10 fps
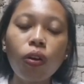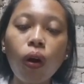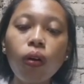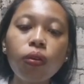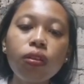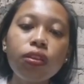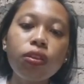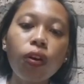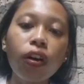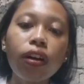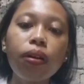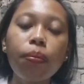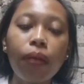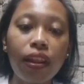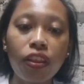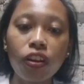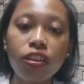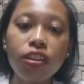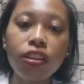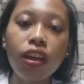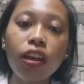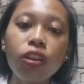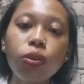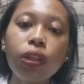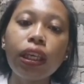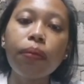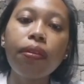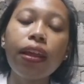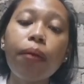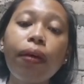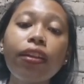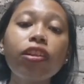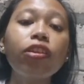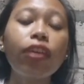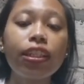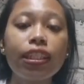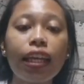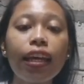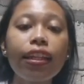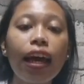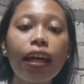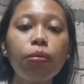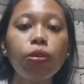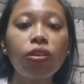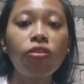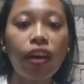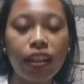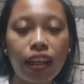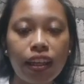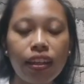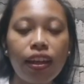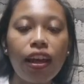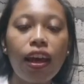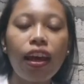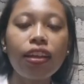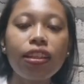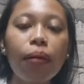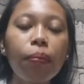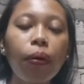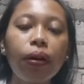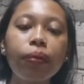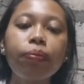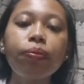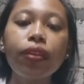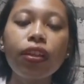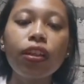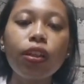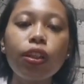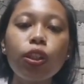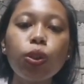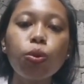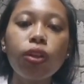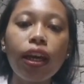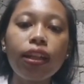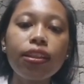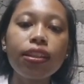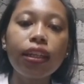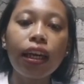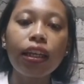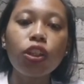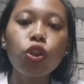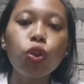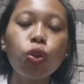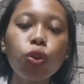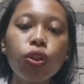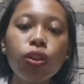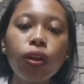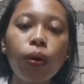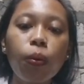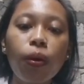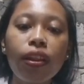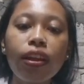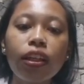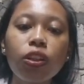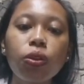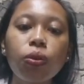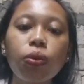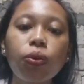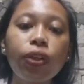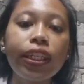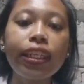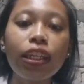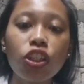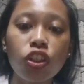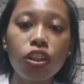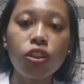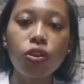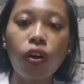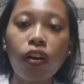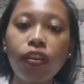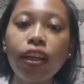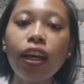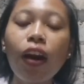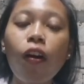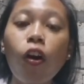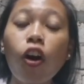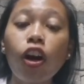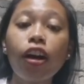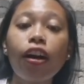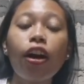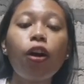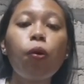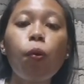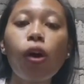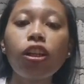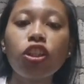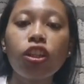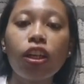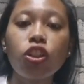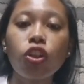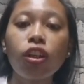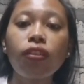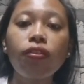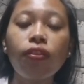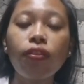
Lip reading: goals, or methods to keep them interested and motivated. Example, students can choose whether to read a short story or watch a short